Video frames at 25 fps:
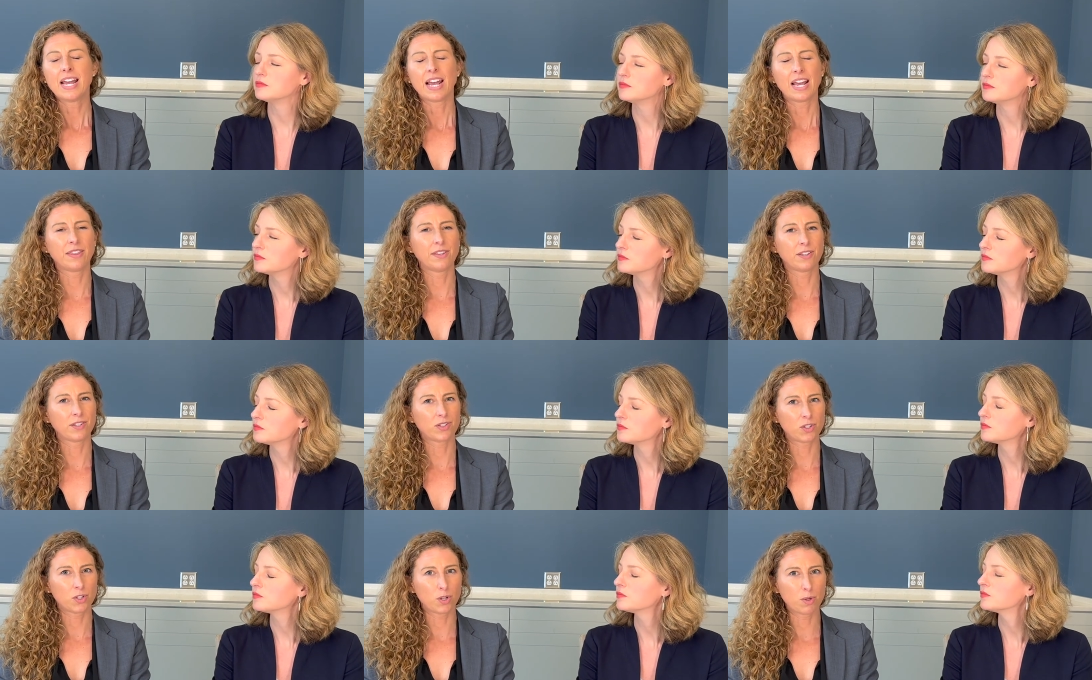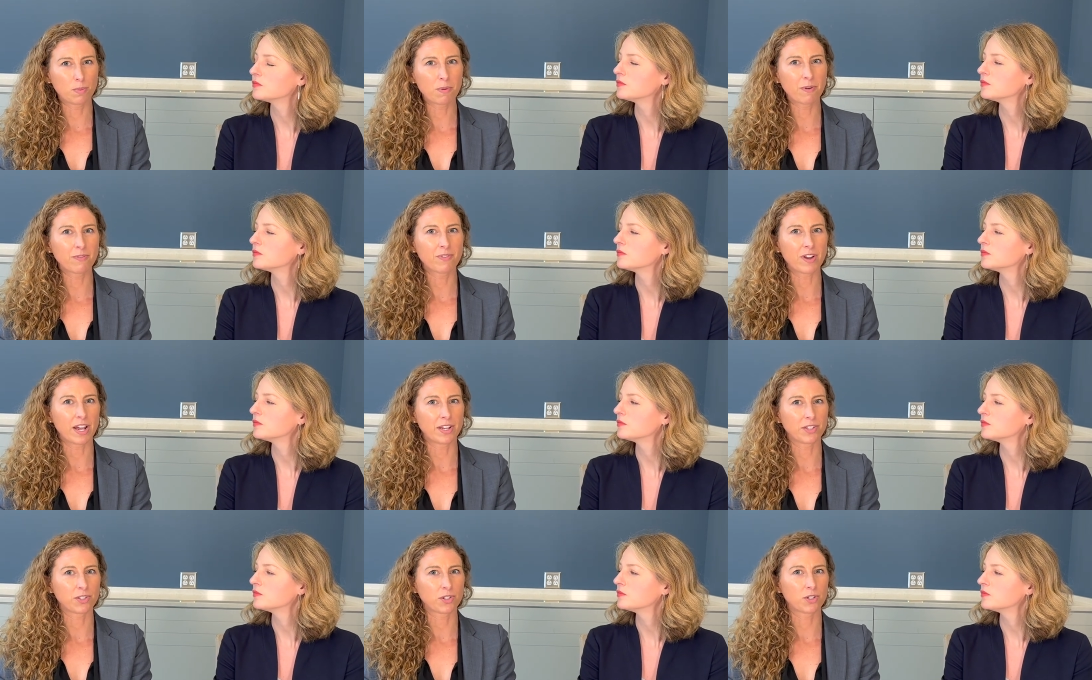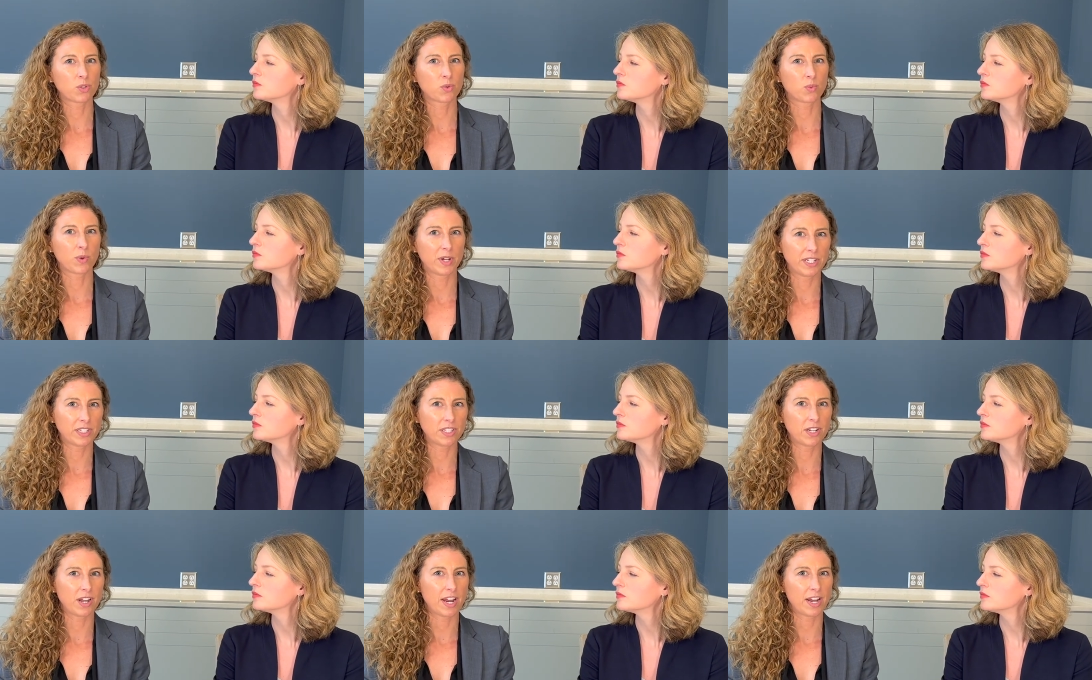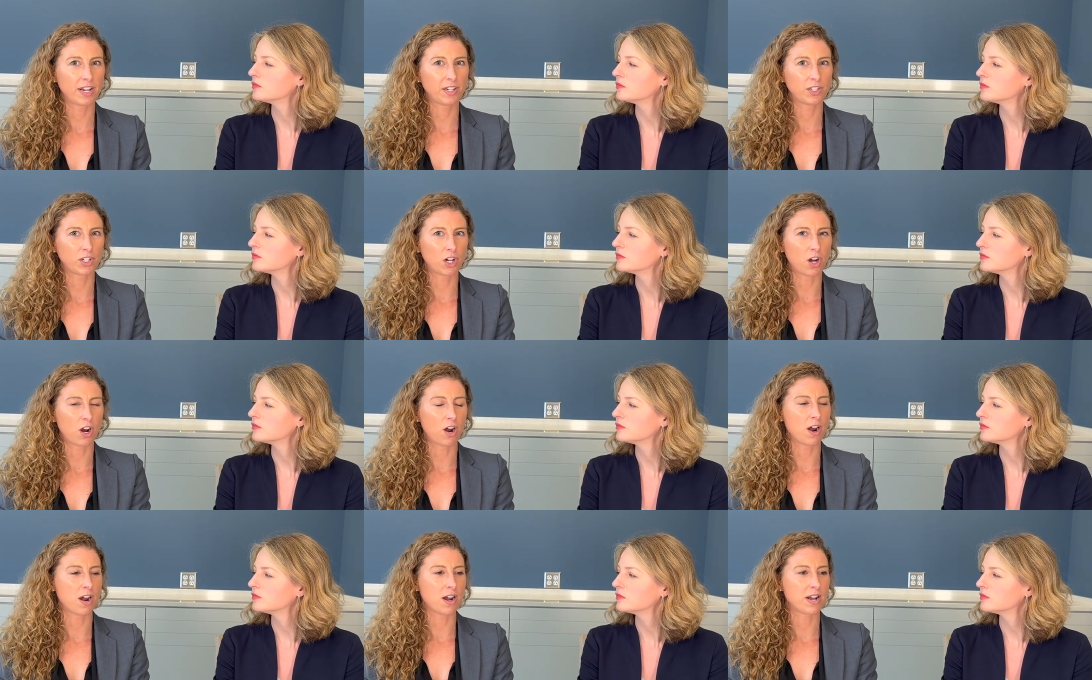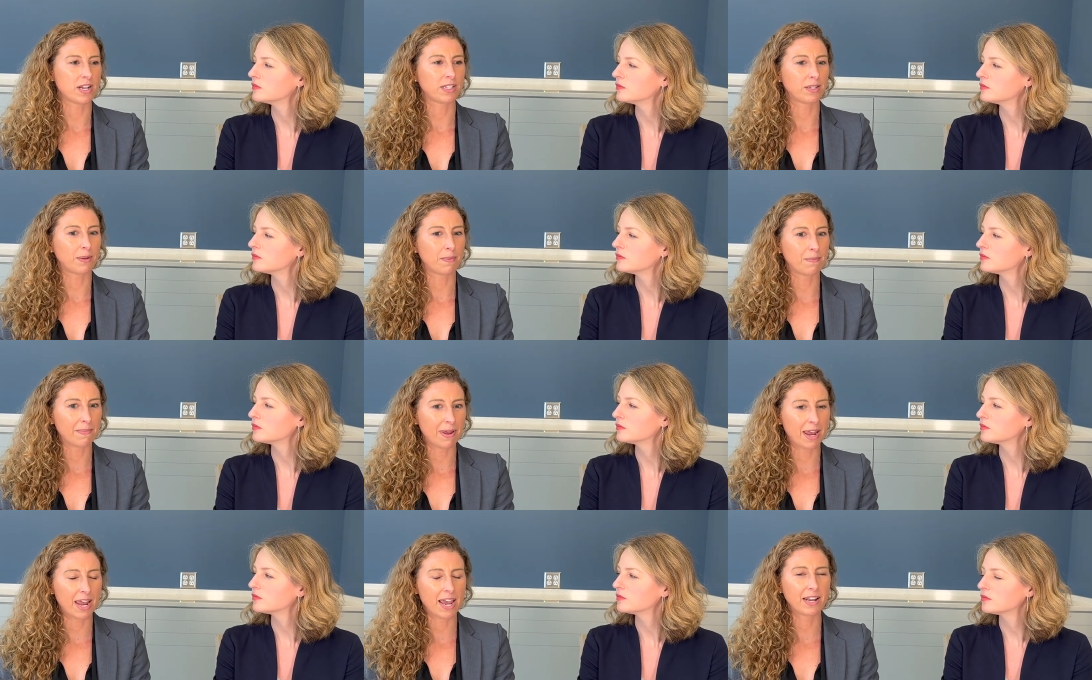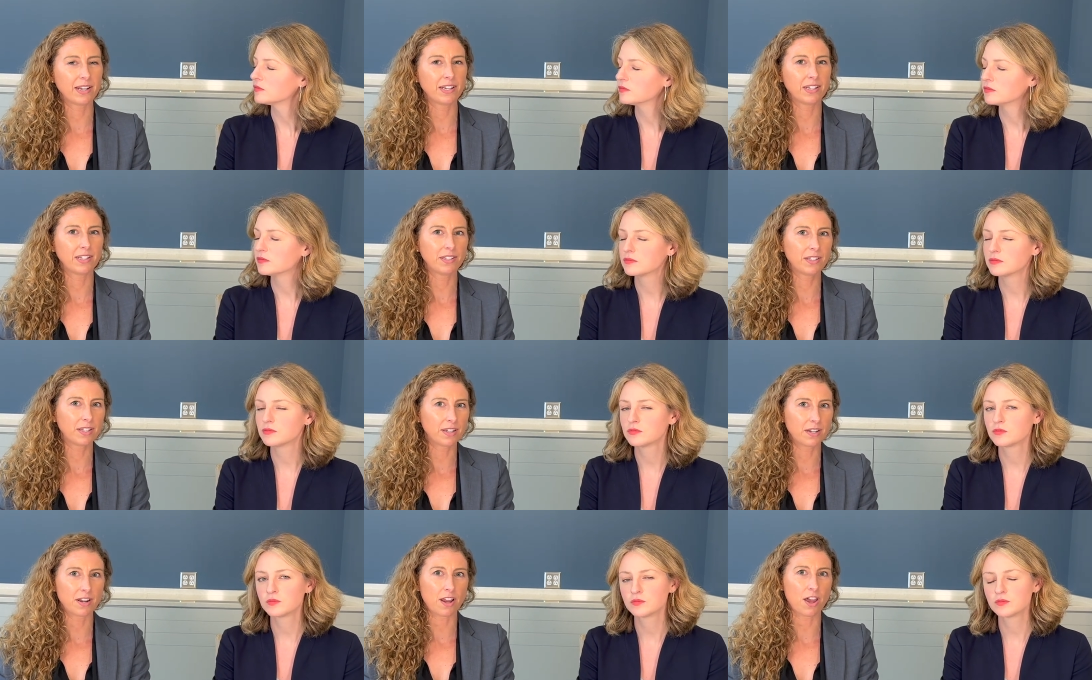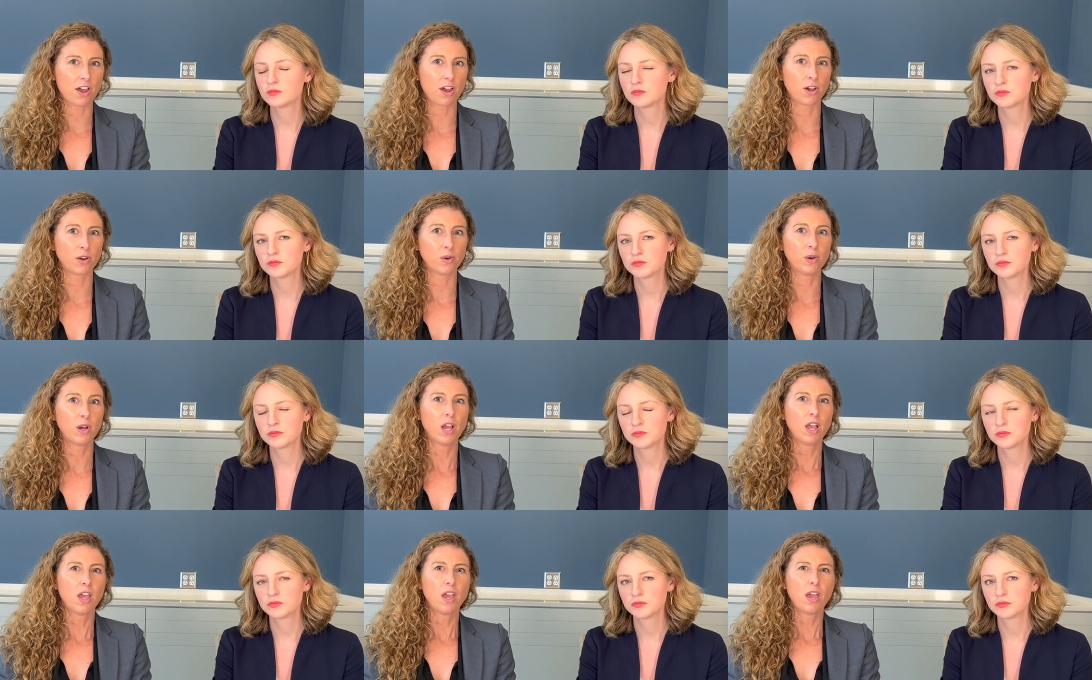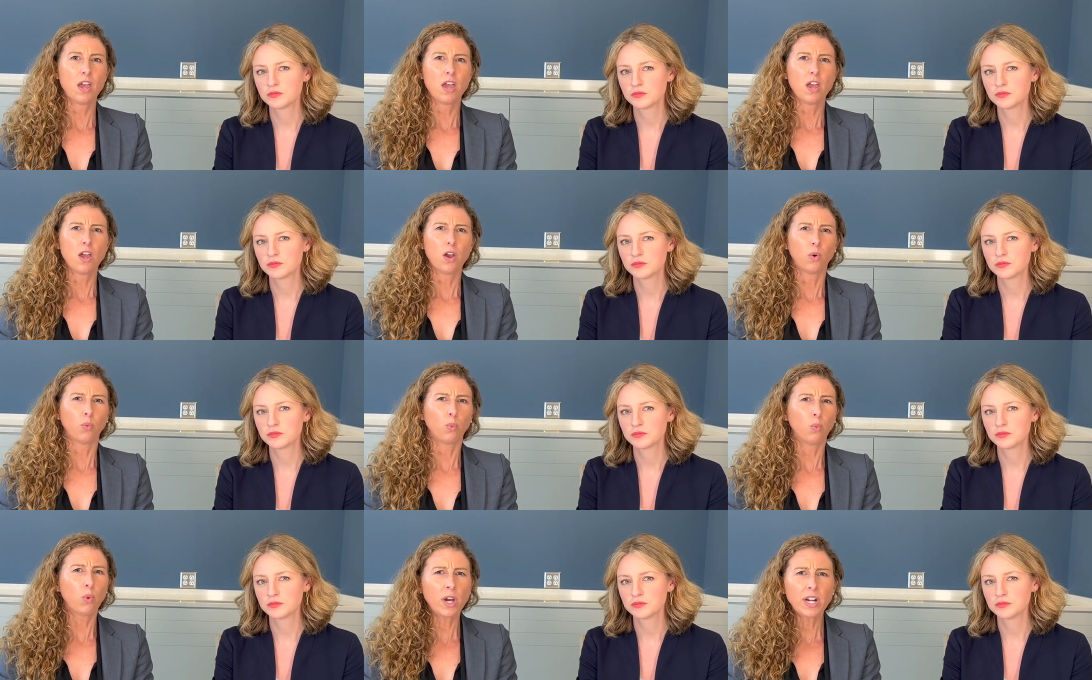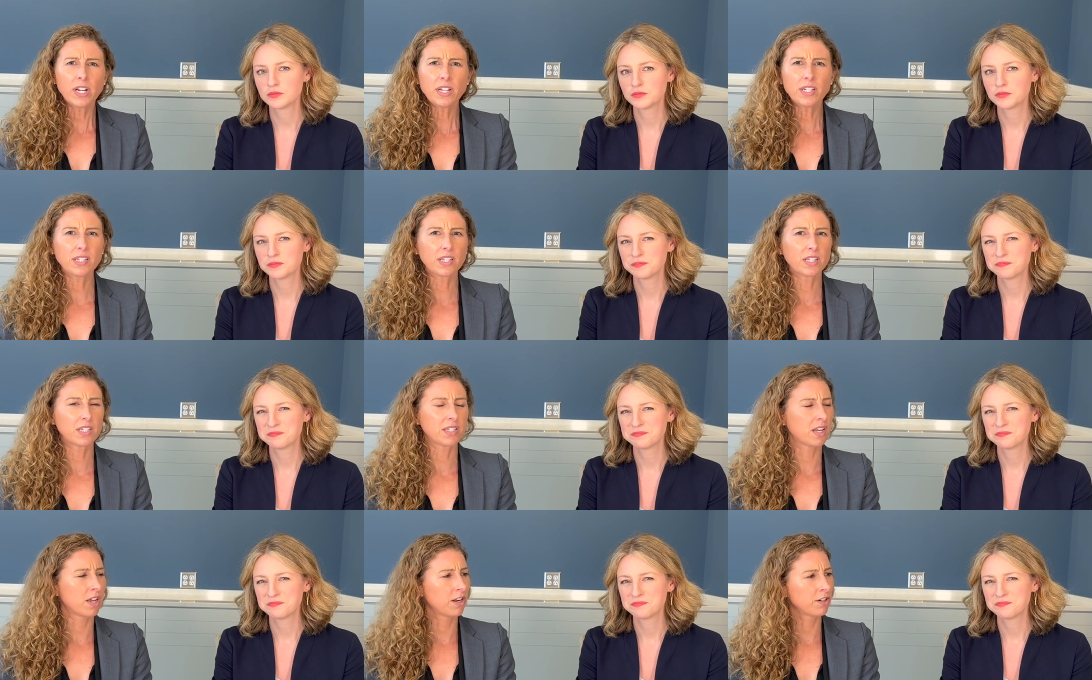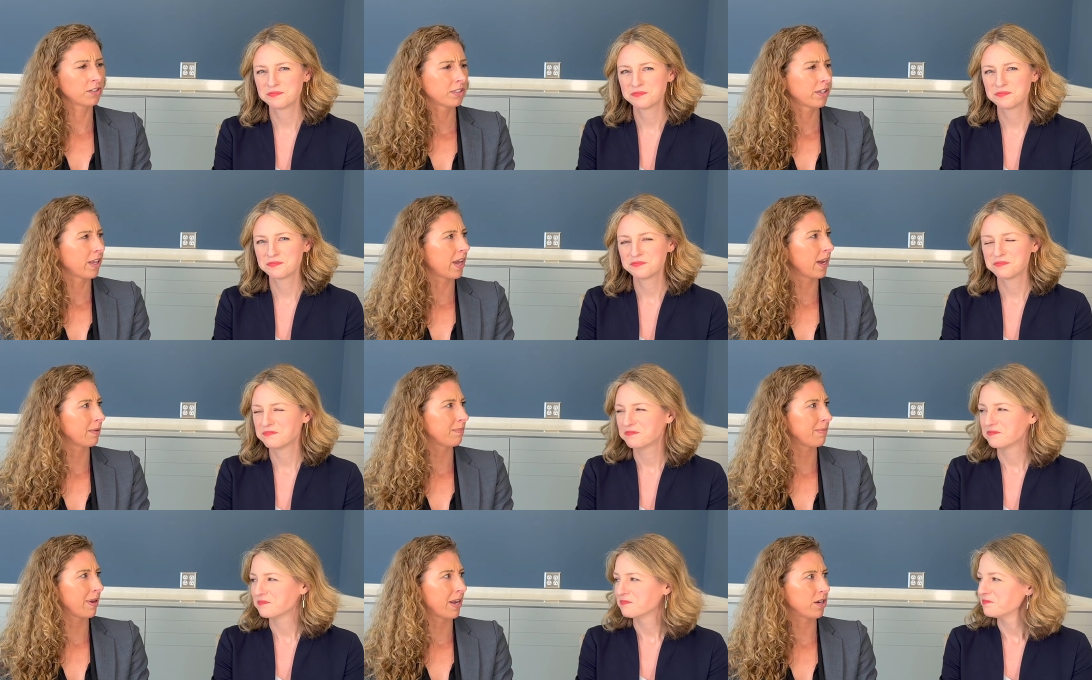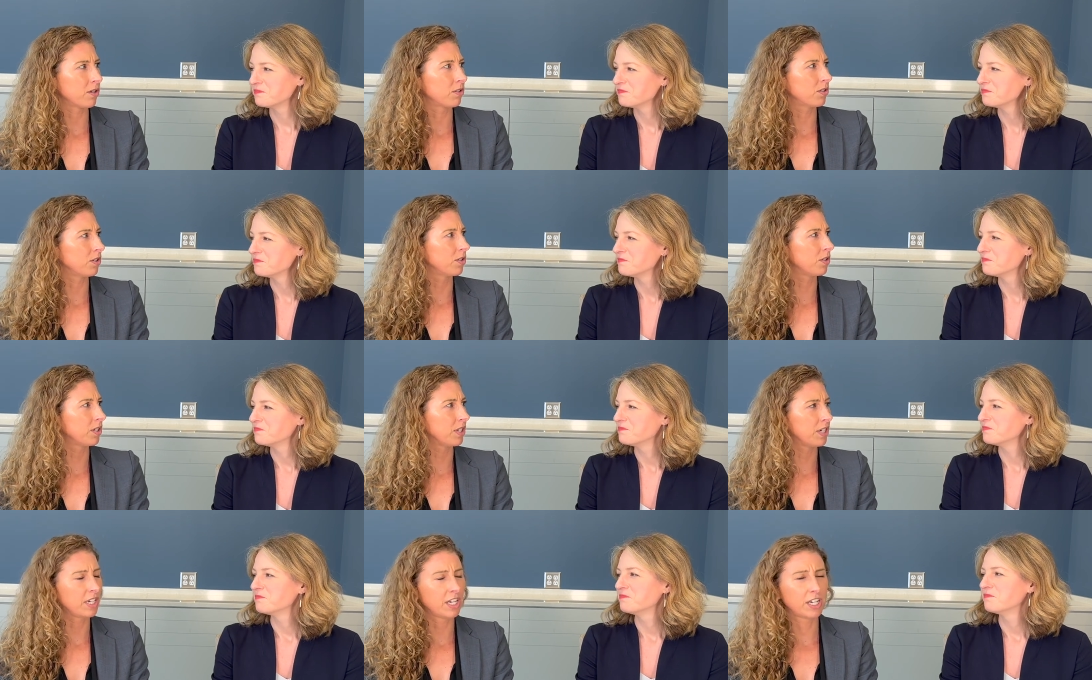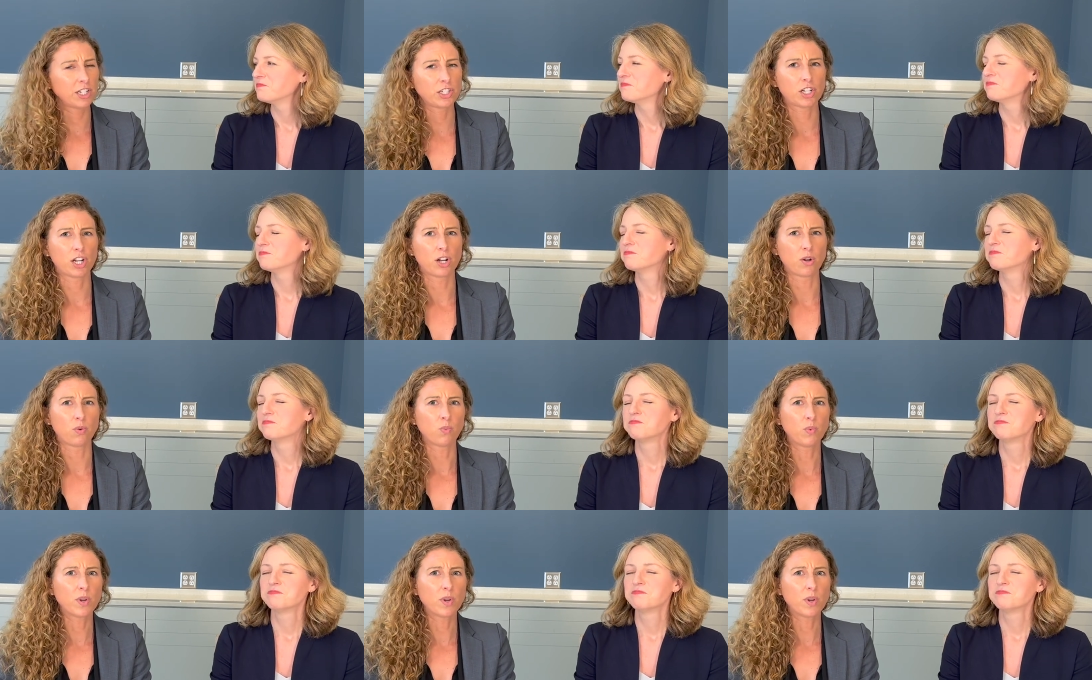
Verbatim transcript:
Speaker 1: And the supervisors went to HR and demanded to know what is this underlying medical condition?